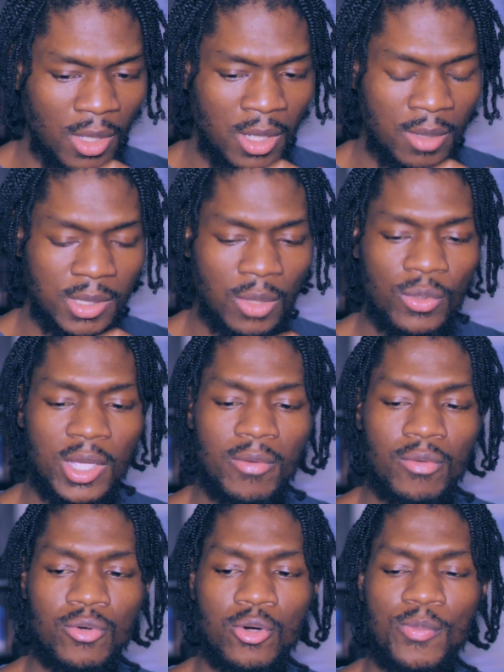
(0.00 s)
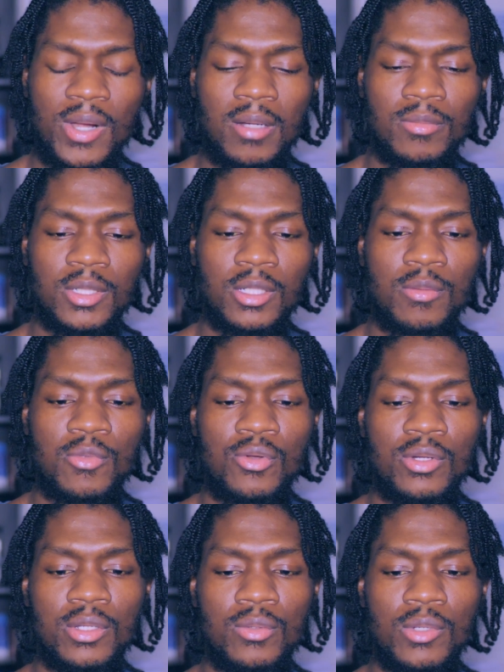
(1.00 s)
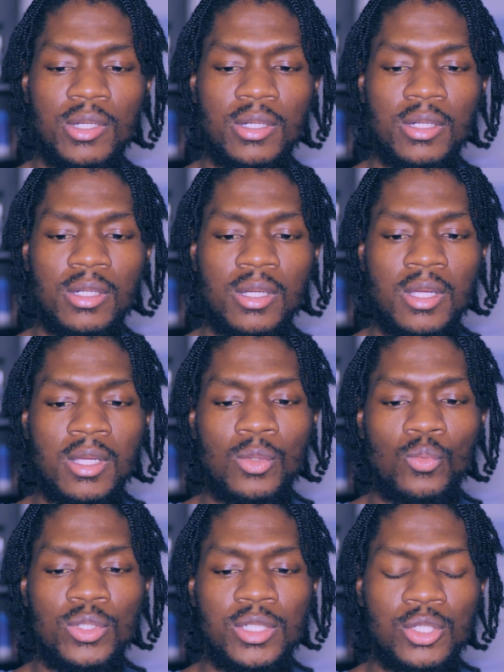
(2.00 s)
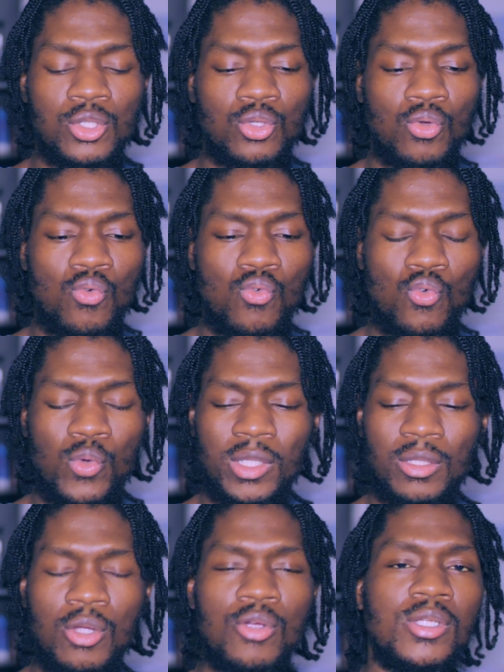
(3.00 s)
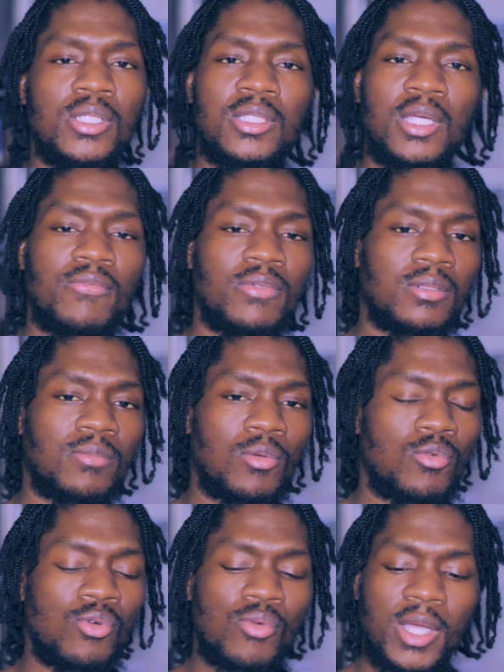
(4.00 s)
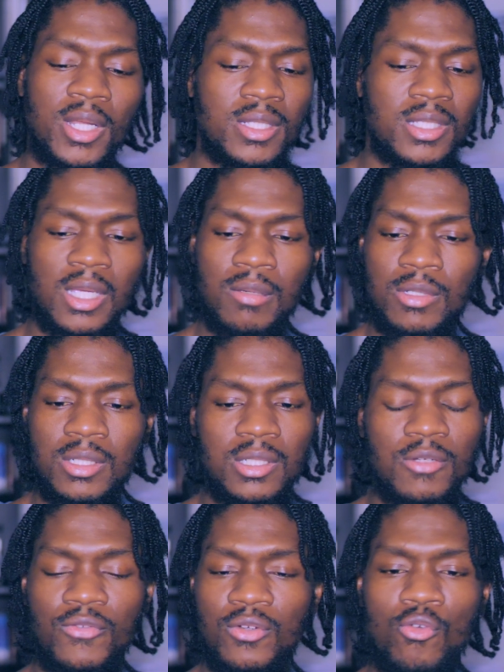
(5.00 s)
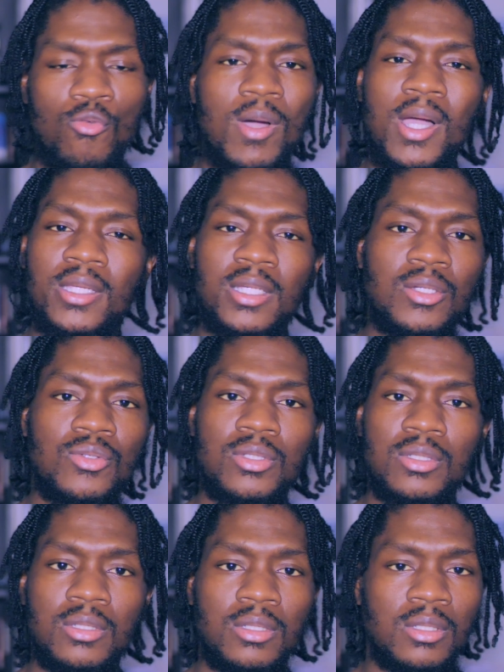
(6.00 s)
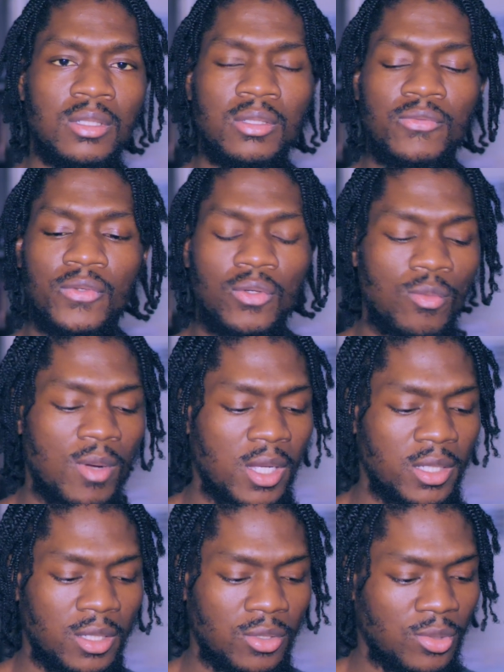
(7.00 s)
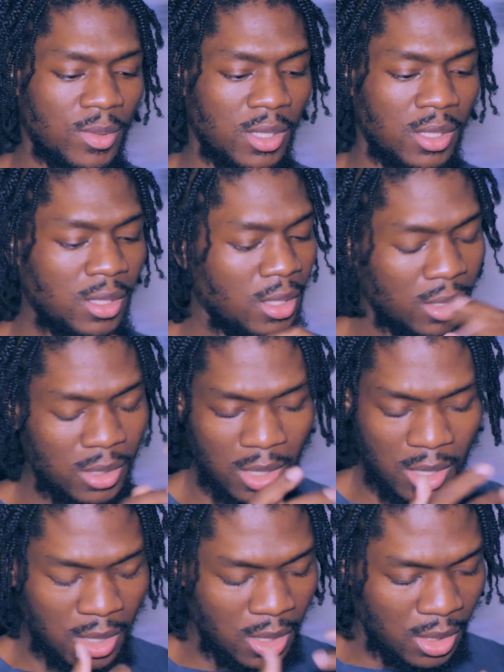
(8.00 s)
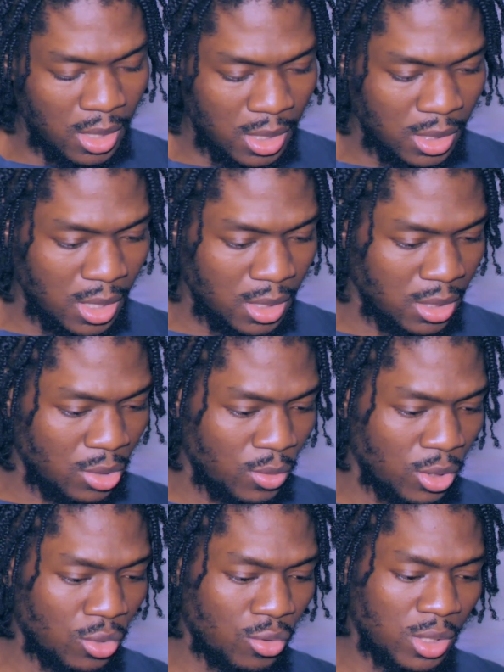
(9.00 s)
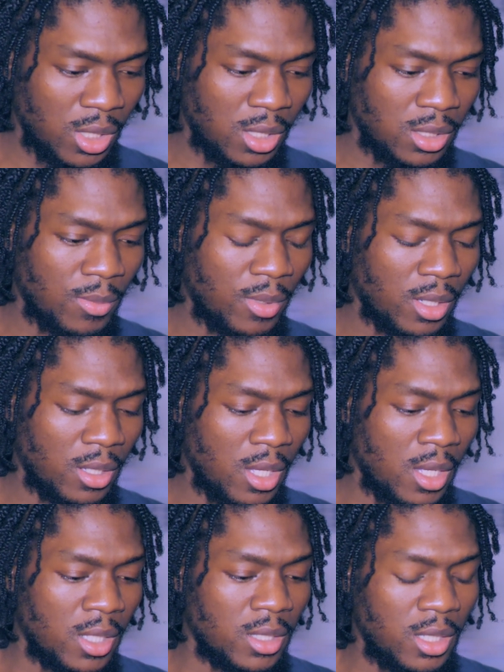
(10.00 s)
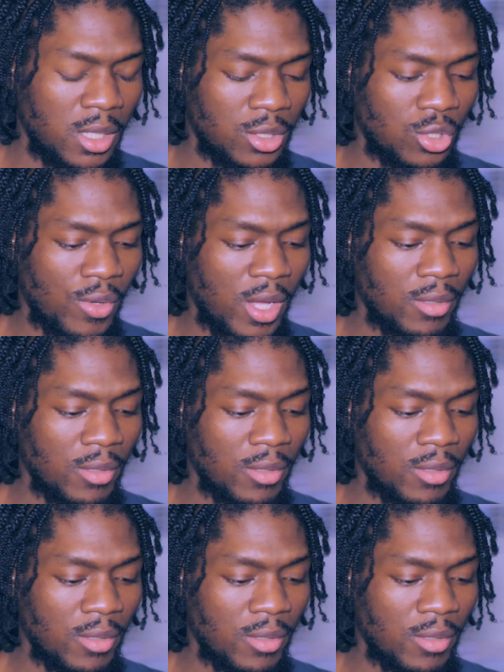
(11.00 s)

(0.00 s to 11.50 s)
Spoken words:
what I'm saying, we have a real problem in the community where we just so quick to hurt each other, but we don't have that same energy for nobody else. Man. And that just was a short tangent. But yeah, so